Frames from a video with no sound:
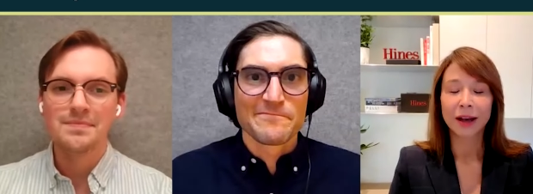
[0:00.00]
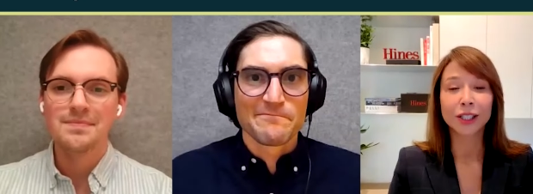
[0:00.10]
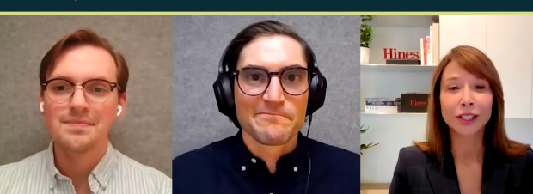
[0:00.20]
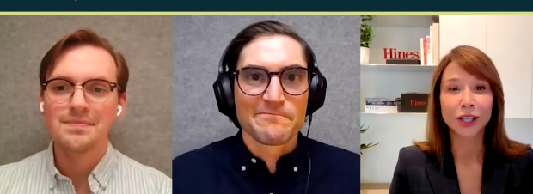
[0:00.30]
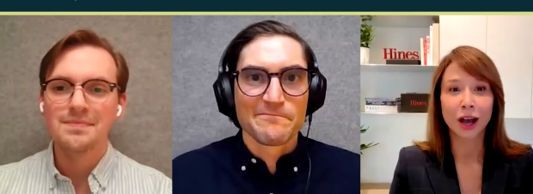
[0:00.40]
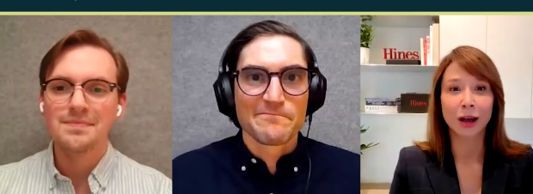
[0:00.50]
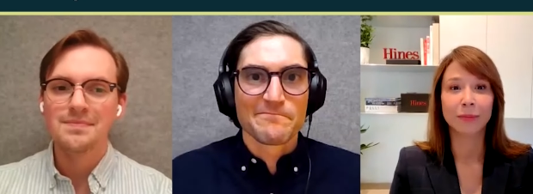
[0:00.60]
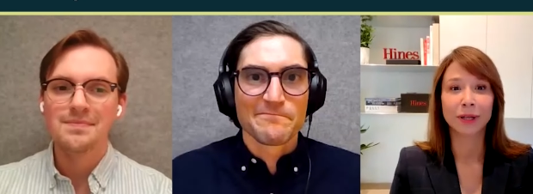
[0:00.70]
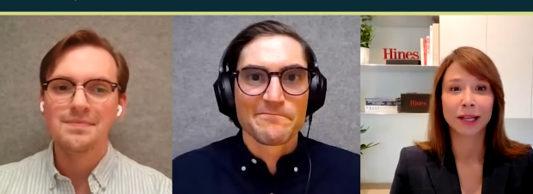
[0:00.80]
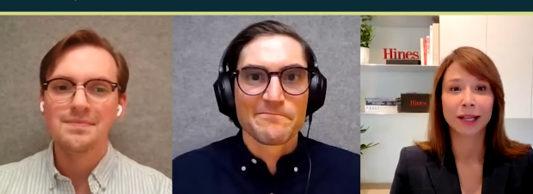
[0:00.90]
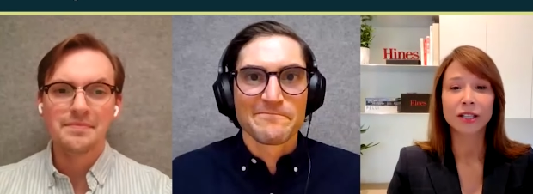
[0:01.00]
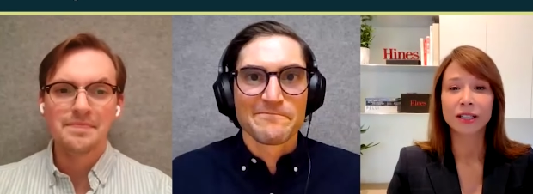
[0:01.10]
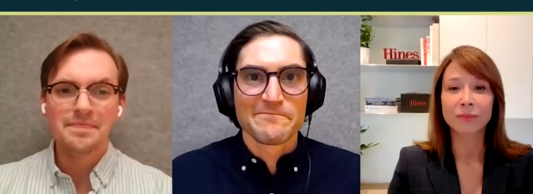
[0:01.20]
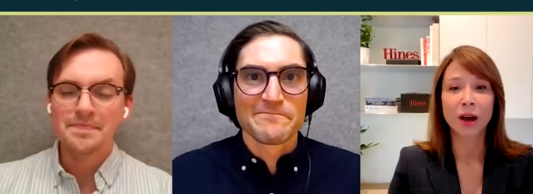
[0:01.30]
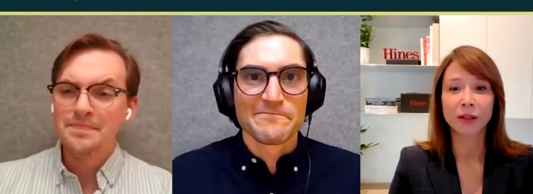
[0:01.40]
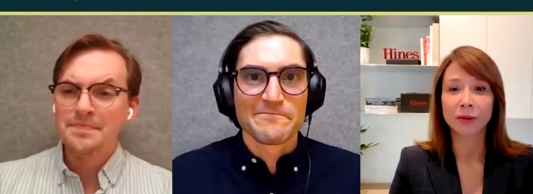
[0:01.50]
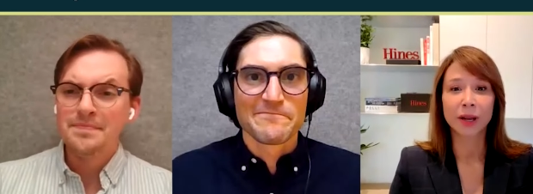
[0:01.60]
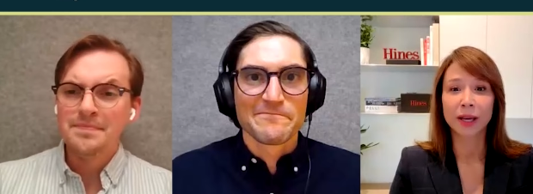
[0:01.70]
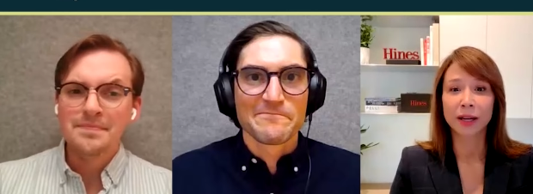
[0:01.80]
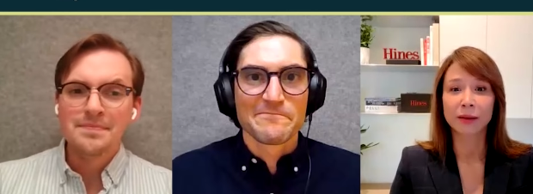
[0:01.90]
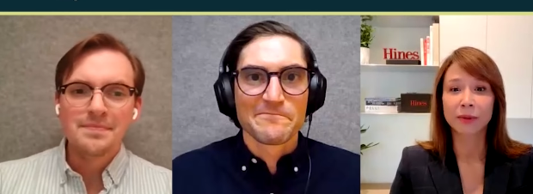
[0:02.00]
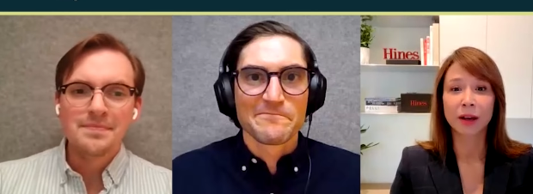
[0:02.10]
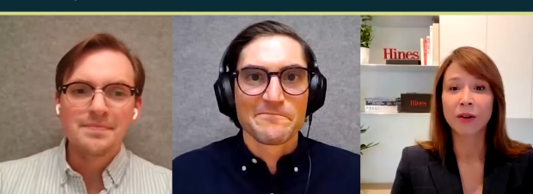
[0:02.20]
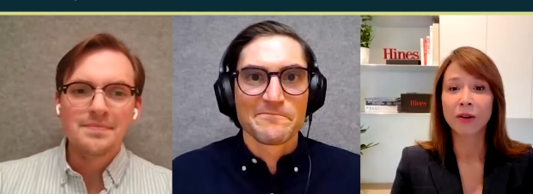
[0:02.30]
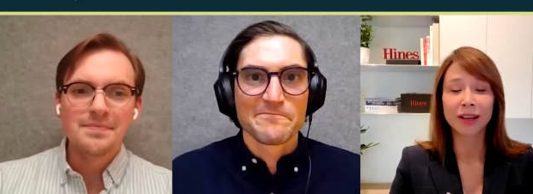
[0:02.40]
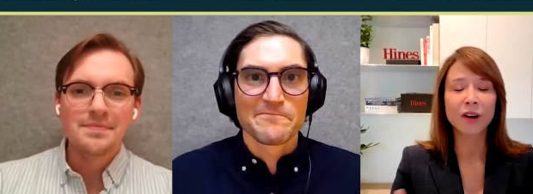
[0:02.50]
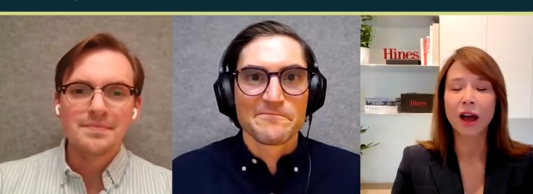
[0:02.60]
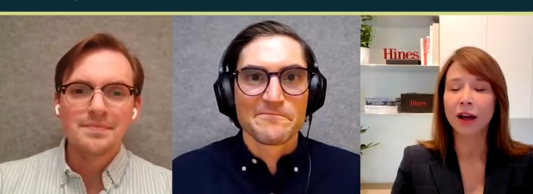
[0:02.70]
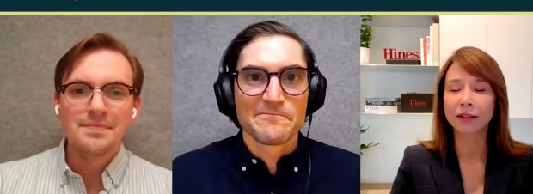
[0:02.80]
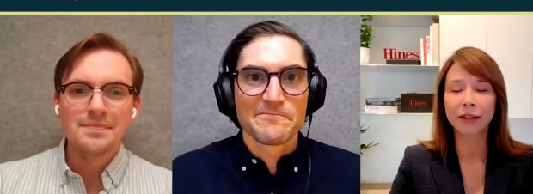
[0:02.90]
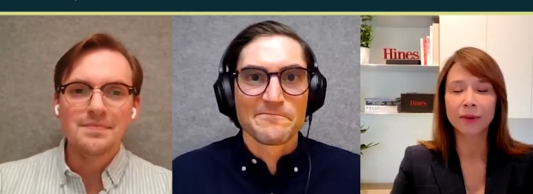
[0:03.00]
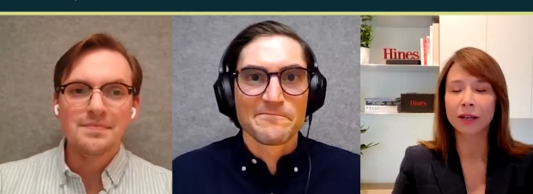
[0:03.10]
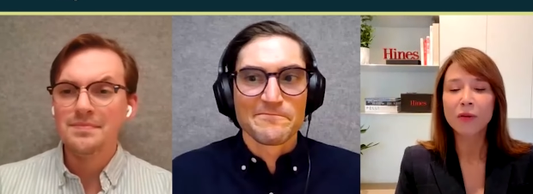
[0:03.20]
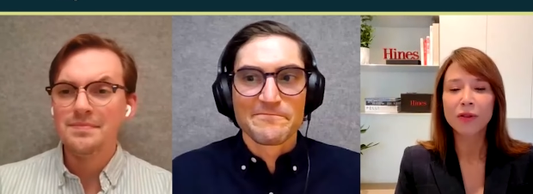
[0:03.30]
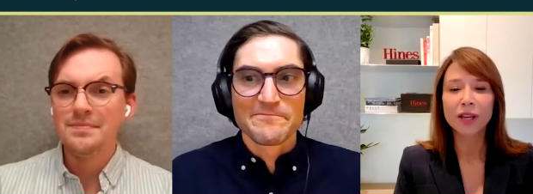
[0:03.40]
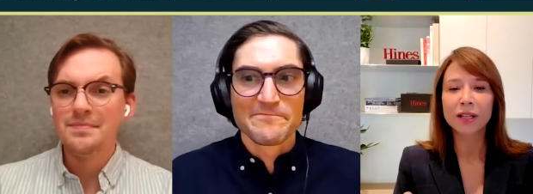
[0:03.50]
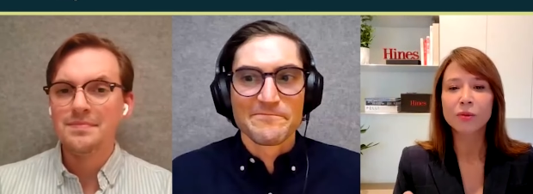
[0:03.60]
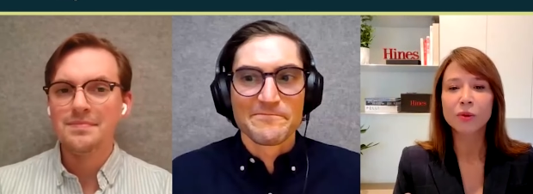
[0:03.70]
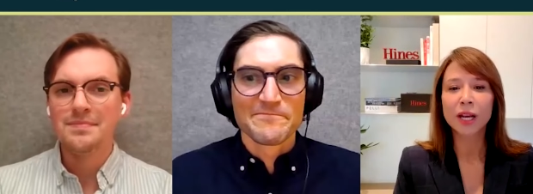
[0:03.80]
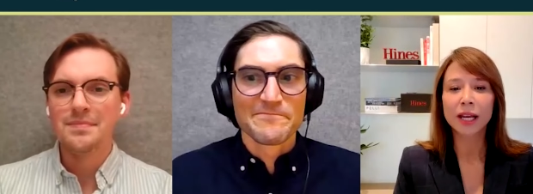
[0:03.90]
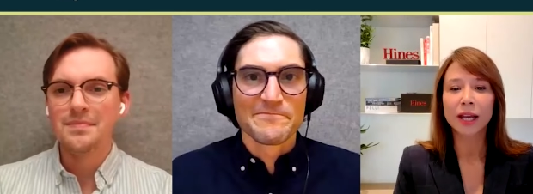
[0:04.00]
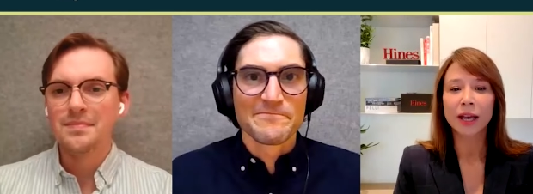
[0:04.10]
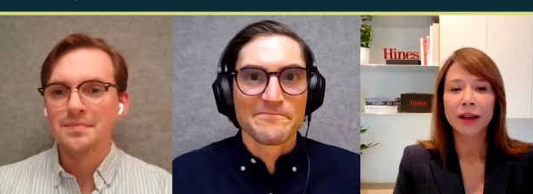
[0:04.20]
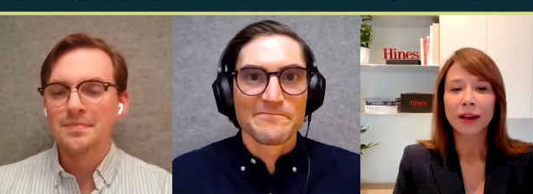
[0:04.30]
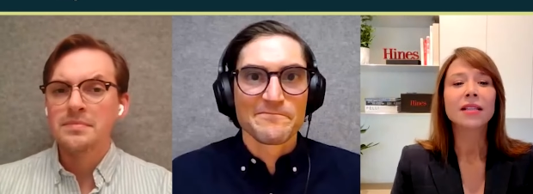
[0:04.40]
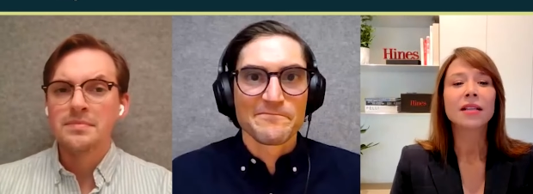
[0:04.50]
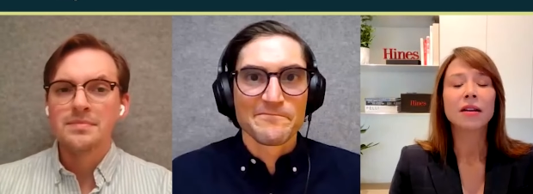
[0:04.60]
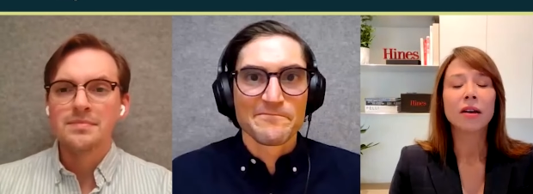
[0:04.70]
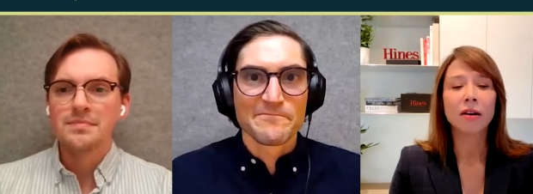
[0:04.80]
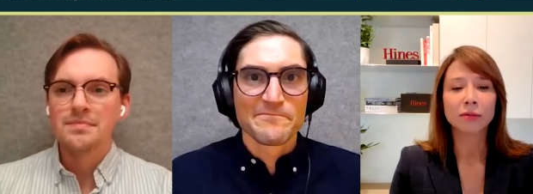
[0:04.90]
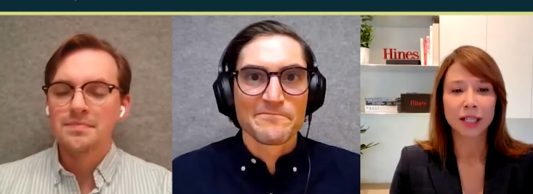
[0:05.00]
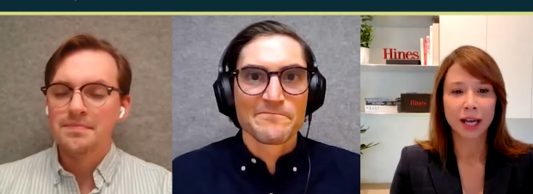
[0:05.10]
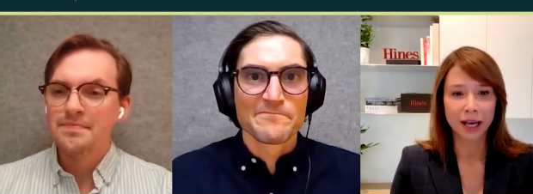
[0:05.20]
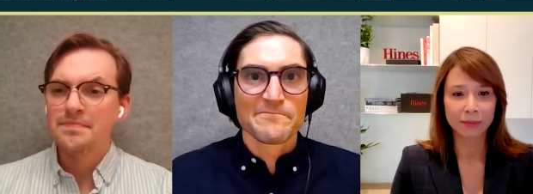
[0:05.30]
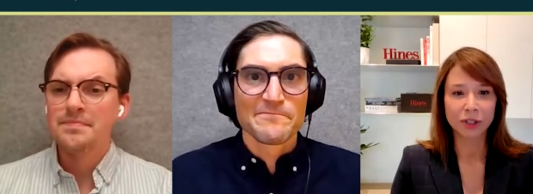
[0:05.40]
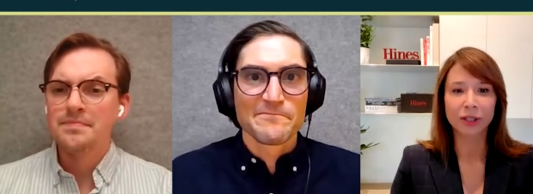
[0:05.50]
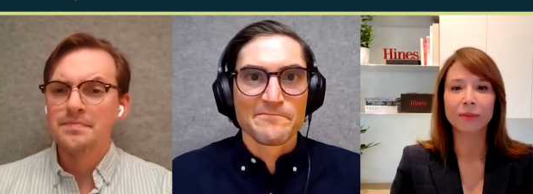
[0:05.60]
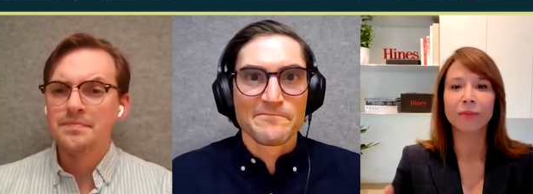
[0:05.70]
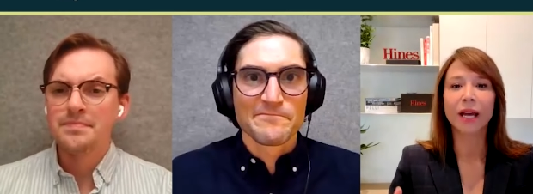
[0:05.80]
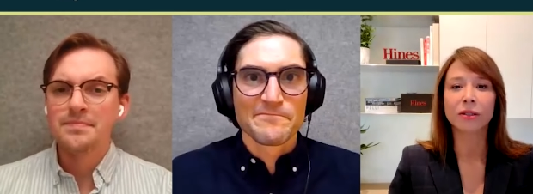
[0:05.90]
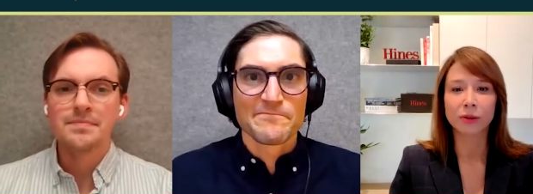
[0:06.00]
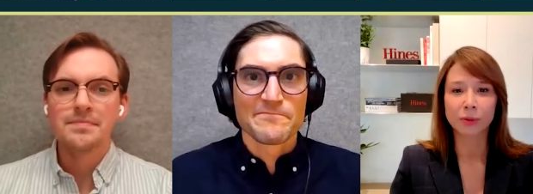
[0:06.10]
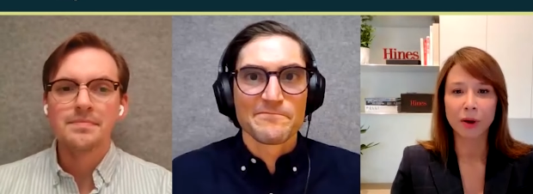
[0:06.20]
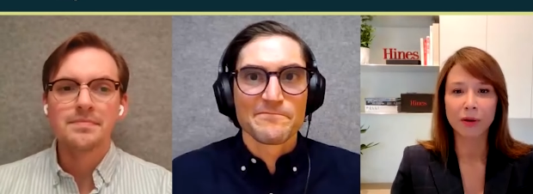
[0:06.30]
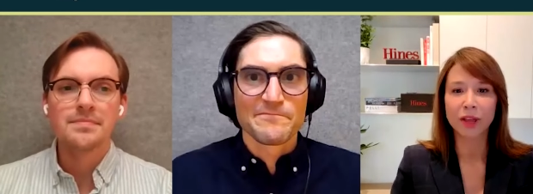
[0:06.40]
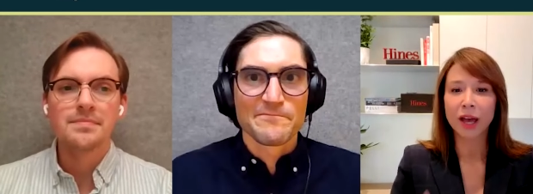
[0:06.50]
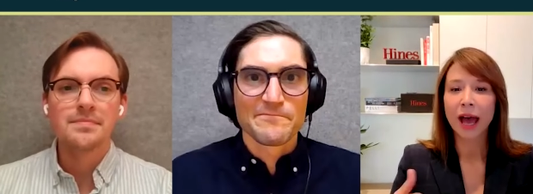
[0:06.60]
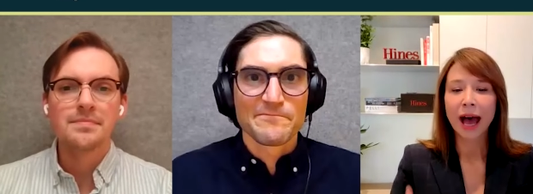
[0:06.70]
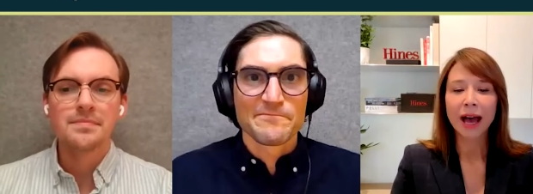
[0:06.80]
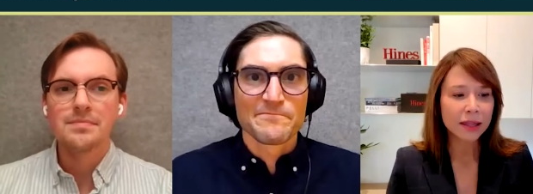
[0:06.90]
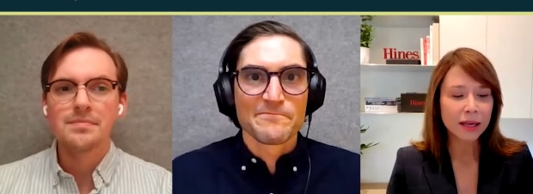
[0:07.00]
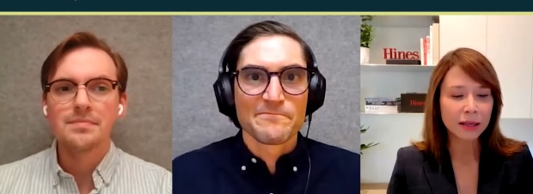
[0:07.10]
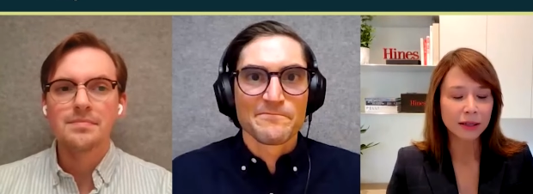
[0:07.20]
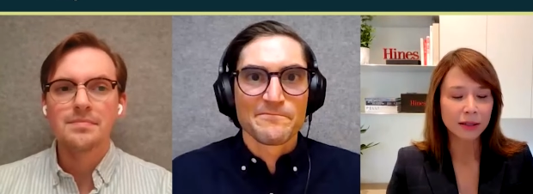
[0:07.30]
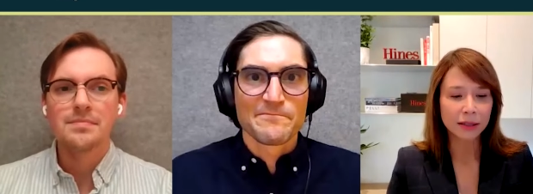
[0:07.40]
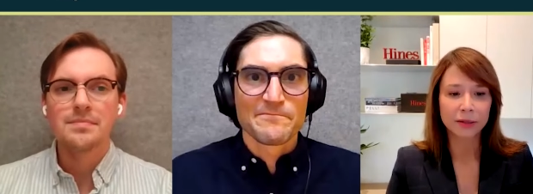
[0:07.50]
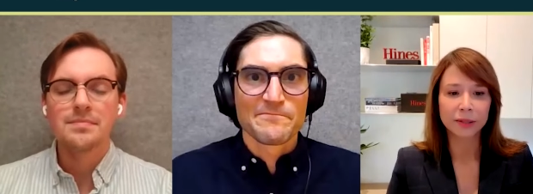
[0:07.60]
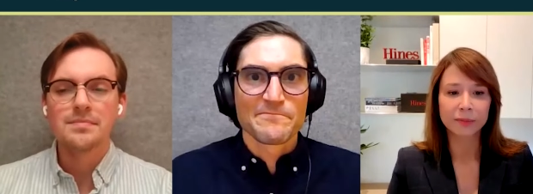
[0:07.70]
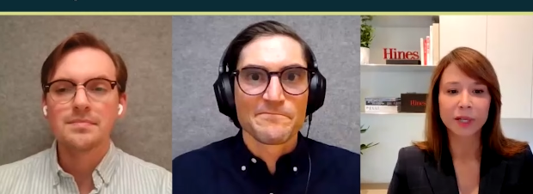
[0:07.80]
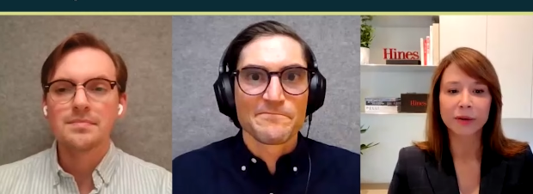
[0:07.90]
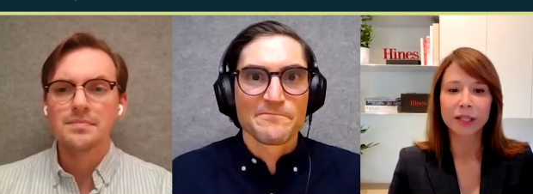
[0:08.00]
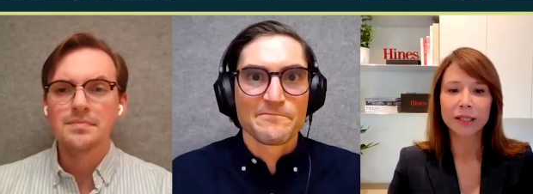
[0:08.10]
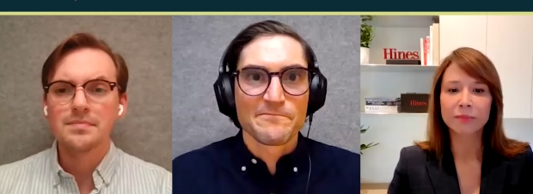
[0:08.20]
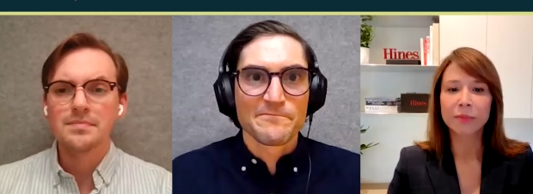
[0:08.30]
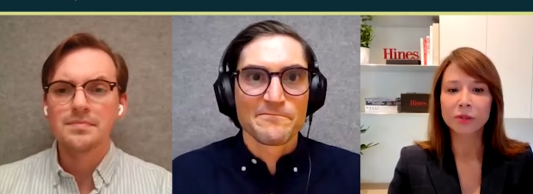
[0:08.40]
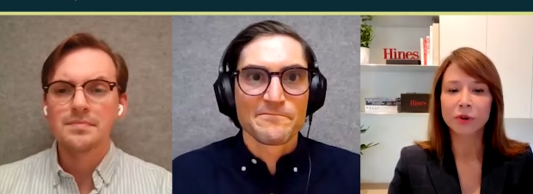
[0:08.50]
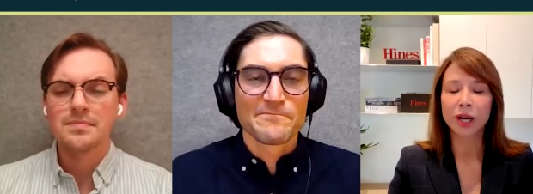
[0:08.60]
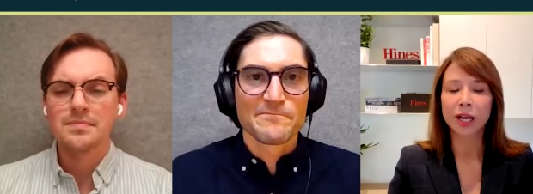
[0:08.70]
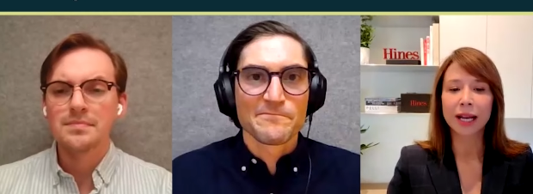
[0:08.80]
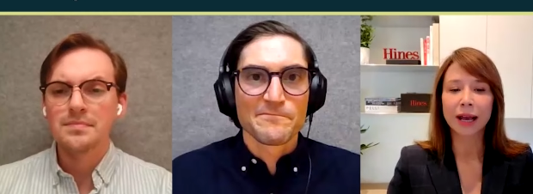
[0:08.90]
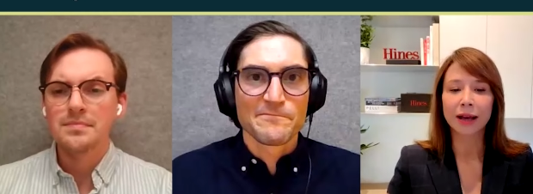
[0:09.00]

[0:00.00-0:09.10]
Speaker 1: a good job. Inflation is moderating. If not, growth is really takes a long time to get back to growth. I think that the current period is much more